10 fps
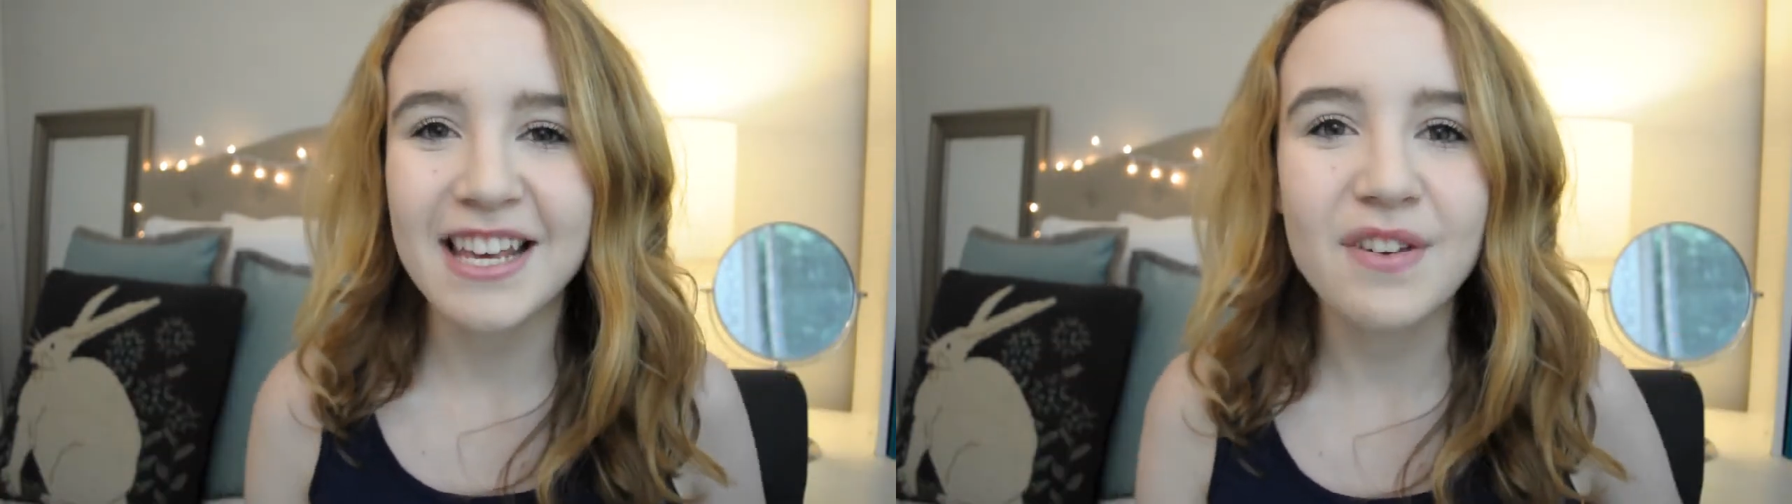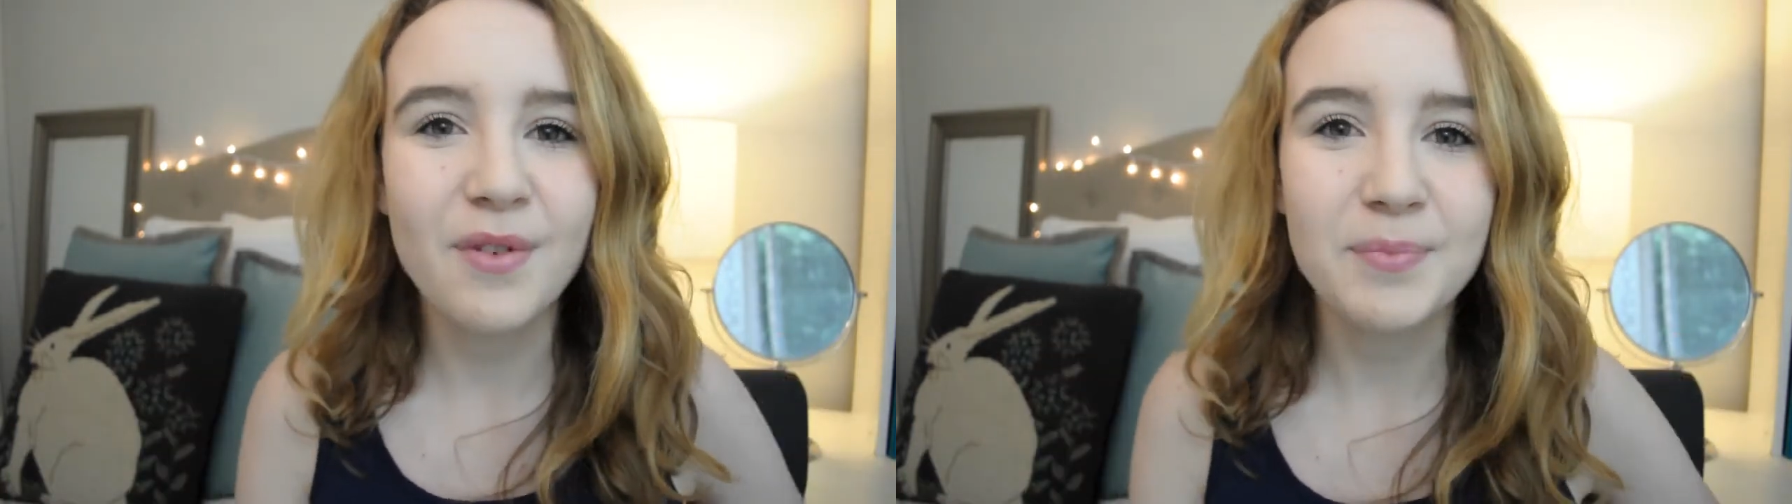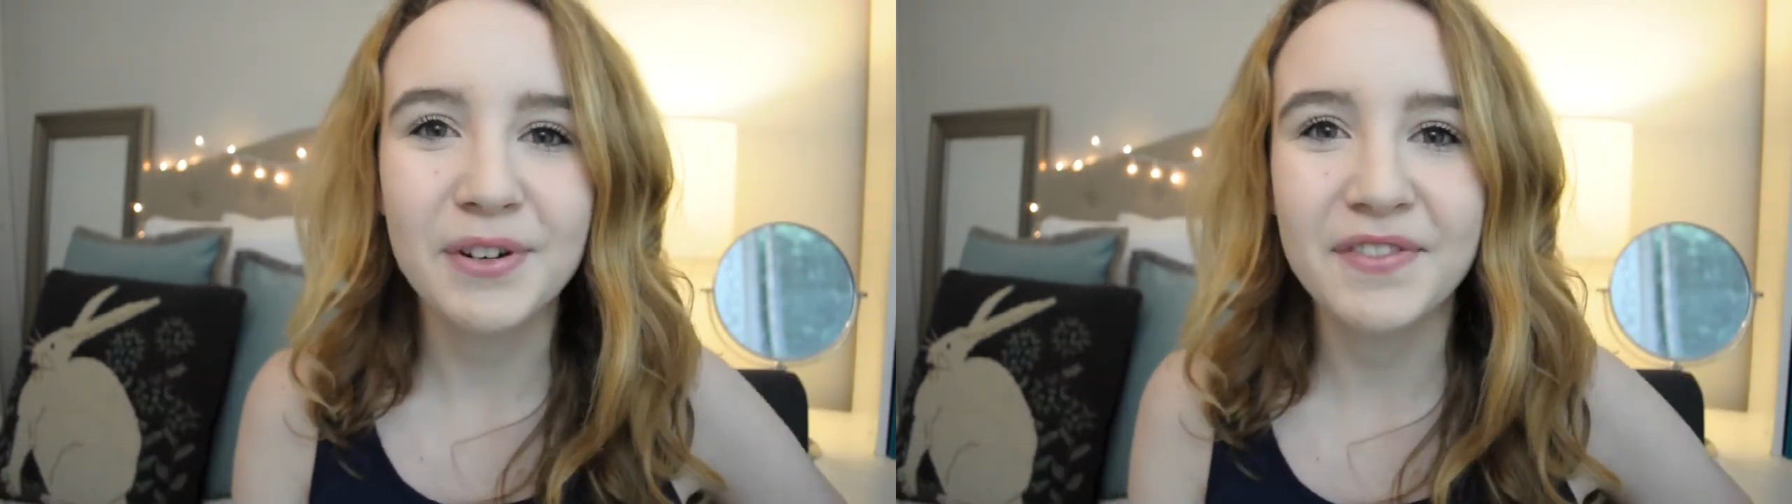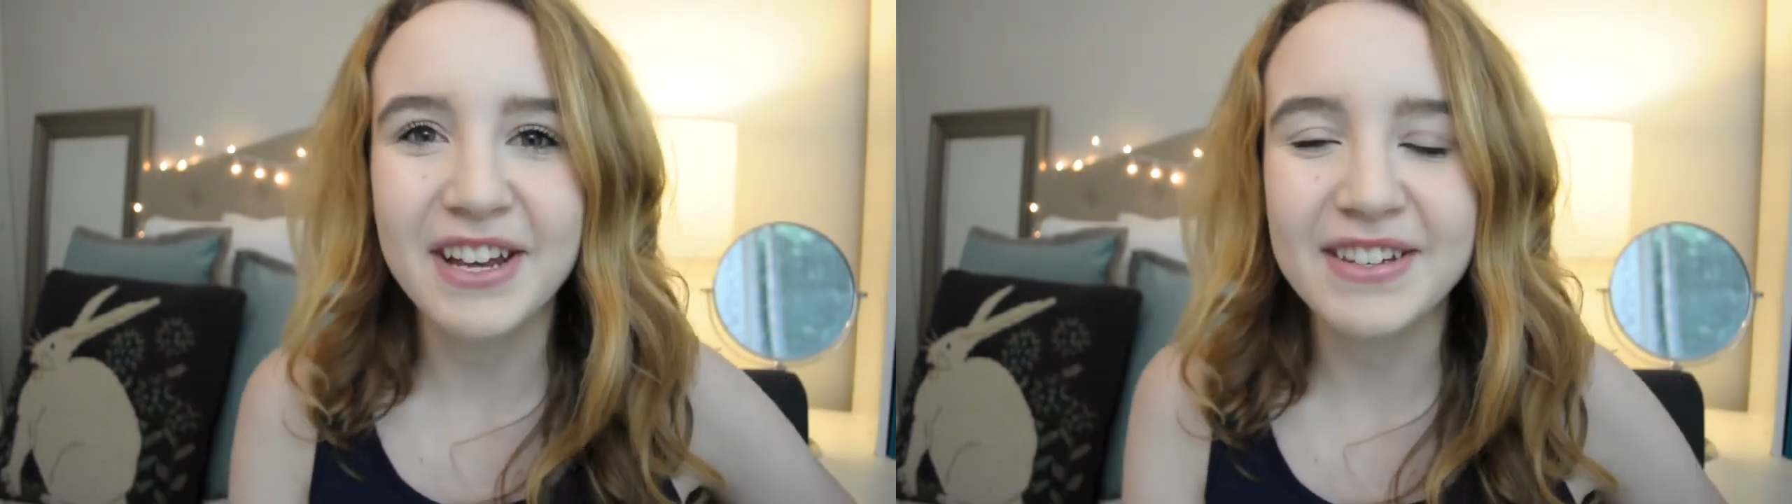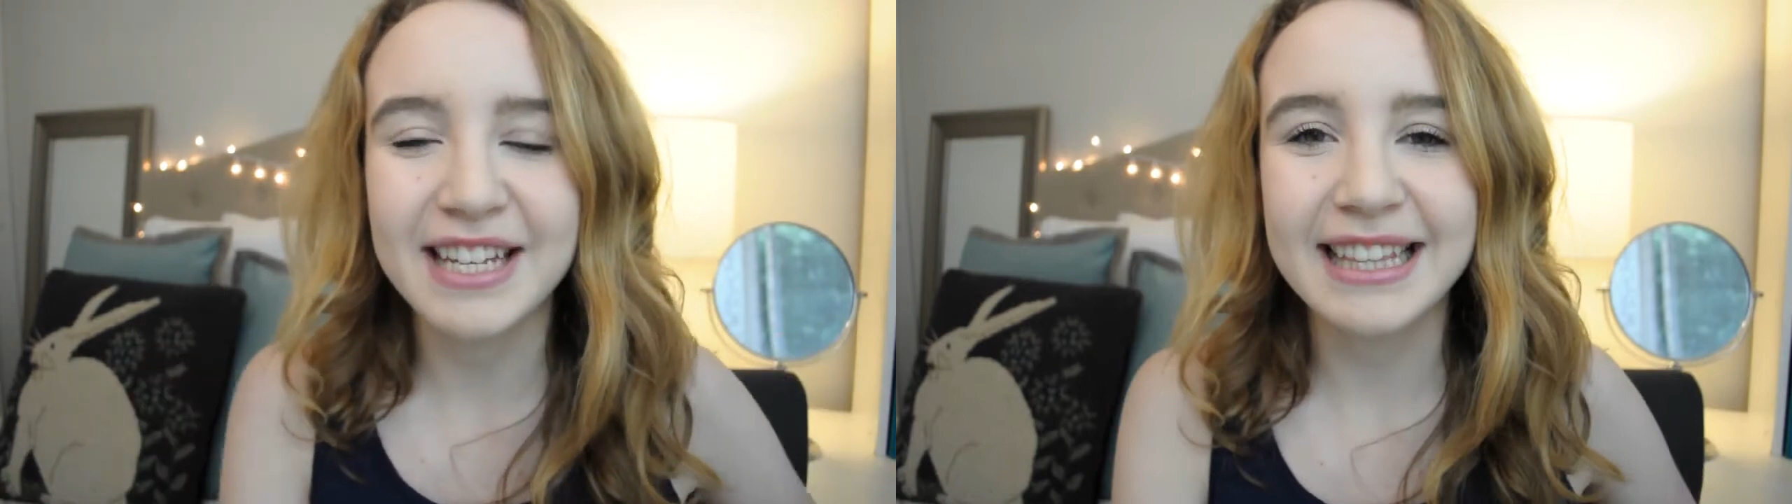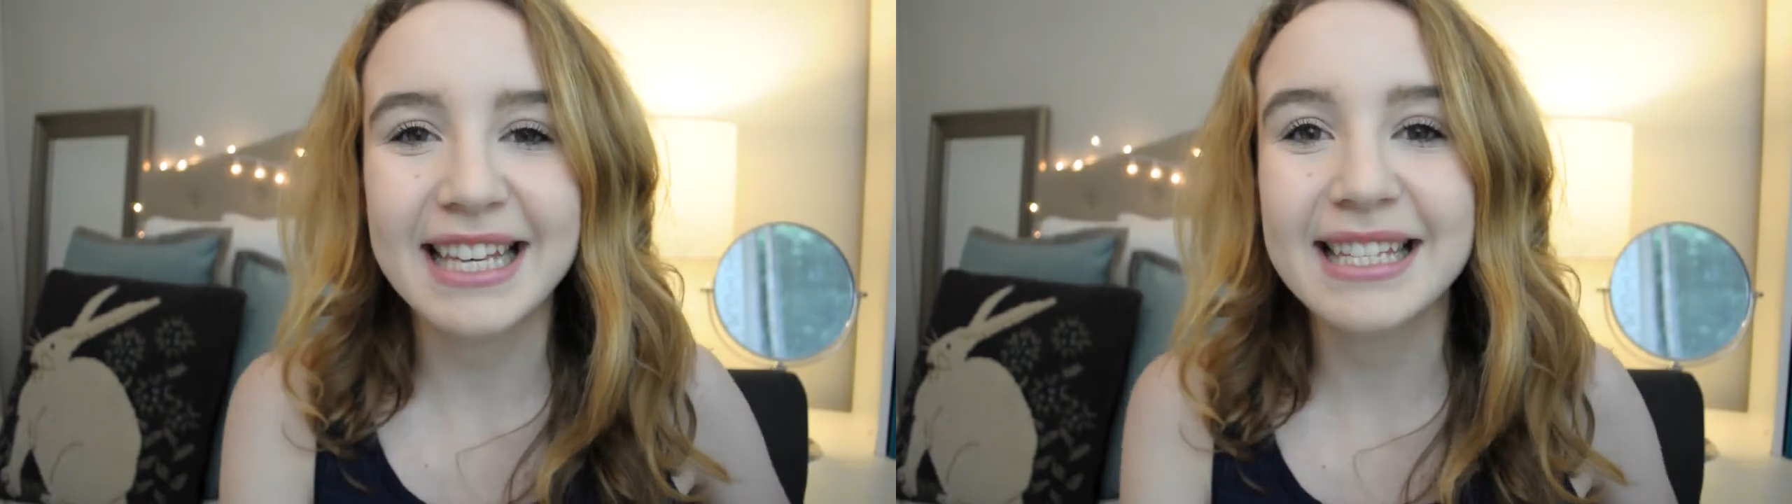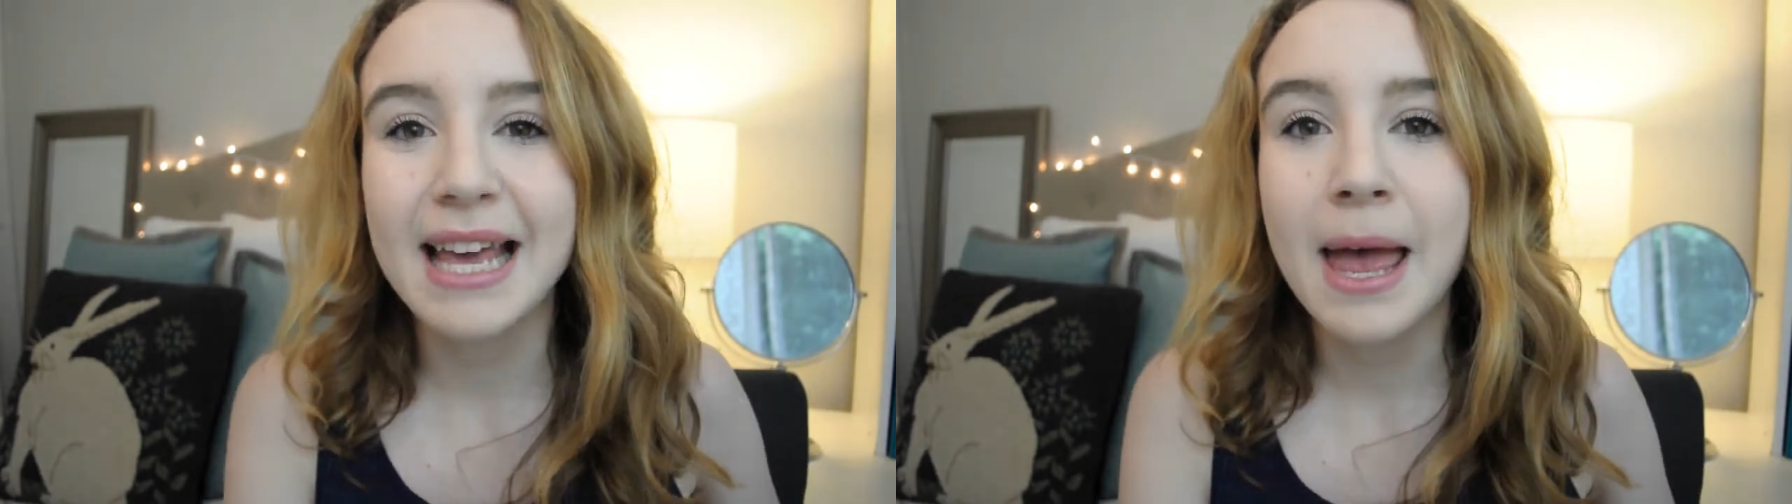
If you want more videos like this,